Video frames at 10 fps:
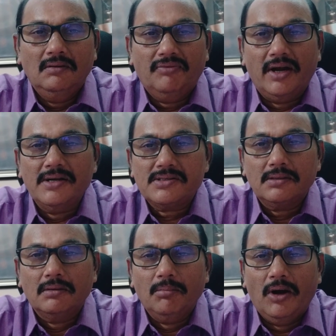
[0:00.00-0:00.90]
Friends,
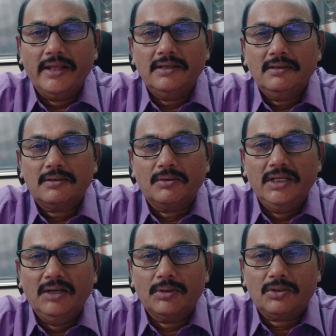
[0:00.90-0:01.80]
good morning. Today
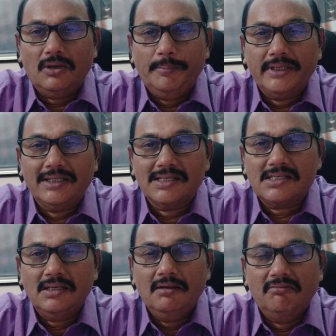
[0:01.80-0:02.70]
our topic
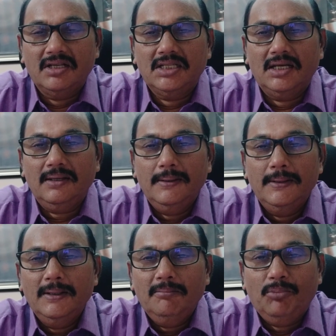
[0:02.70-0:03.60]
is whether
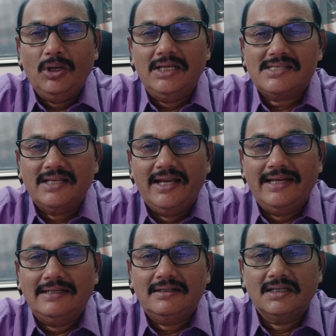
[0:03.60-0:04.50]
police
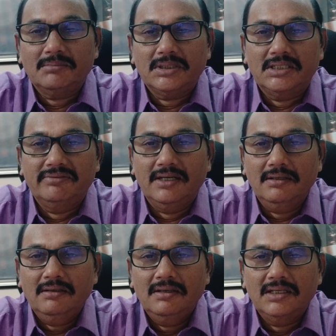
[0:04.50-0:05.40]
aid can be
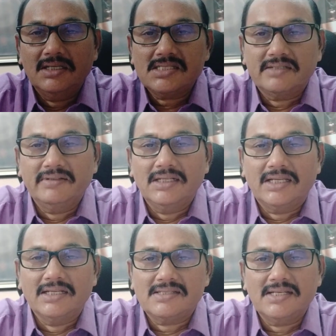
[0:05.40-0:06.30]
given in civil
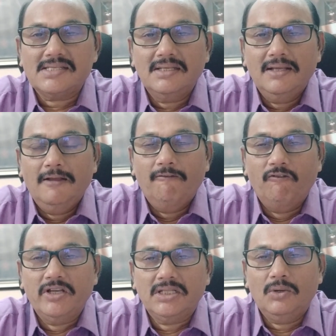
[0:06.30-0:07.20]
cases
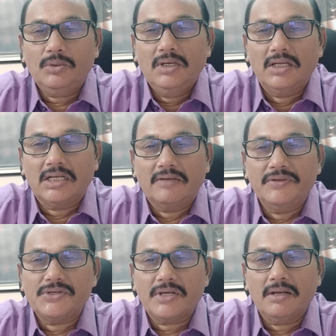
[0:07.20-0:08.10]
without
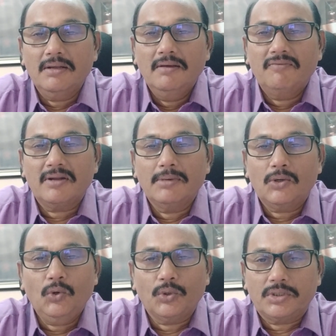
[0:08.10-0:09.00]
requisition from a
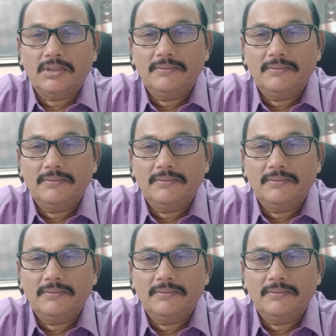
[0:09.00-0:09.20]
court.